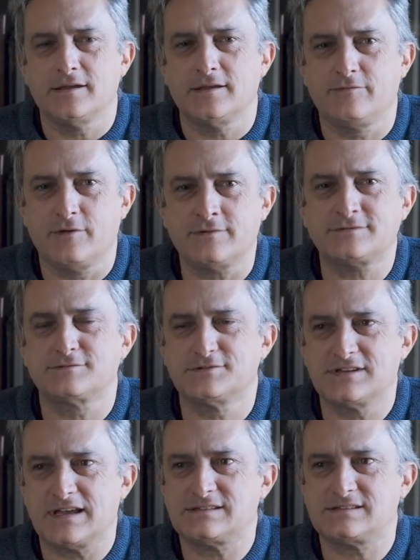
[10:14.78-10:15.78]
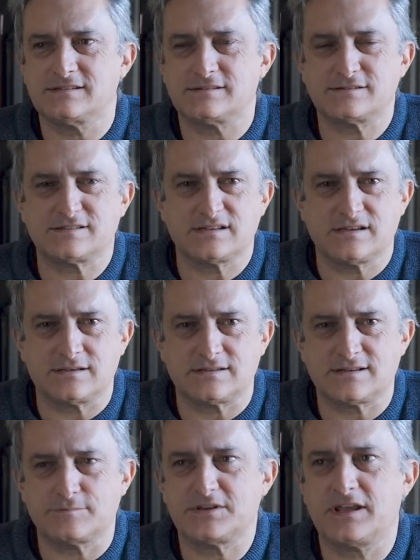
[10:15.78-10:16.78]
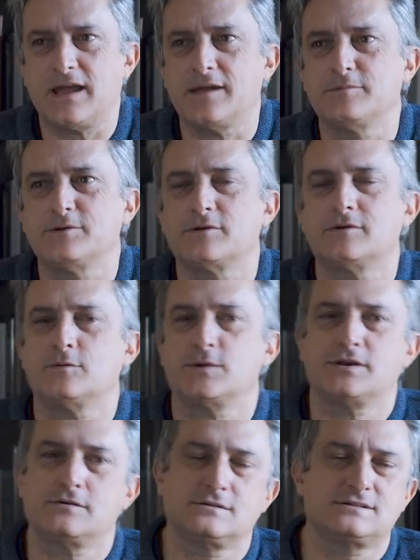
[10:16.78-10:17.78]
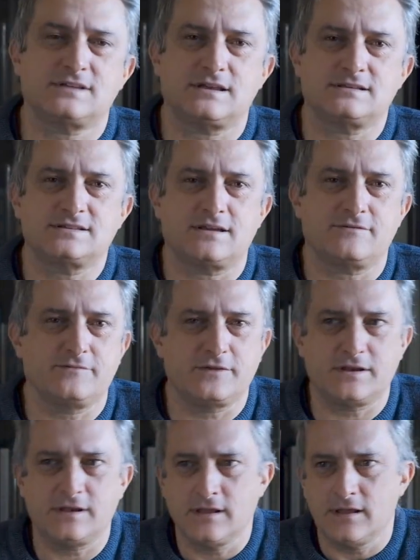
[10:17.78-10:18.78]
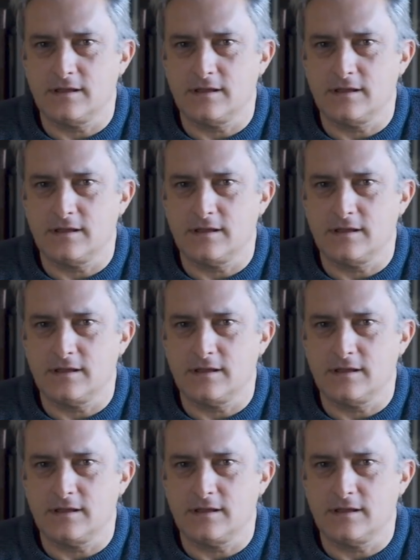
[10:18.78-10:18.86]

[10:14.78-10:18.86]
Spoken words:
if you have suggestions, sometime, when you design something,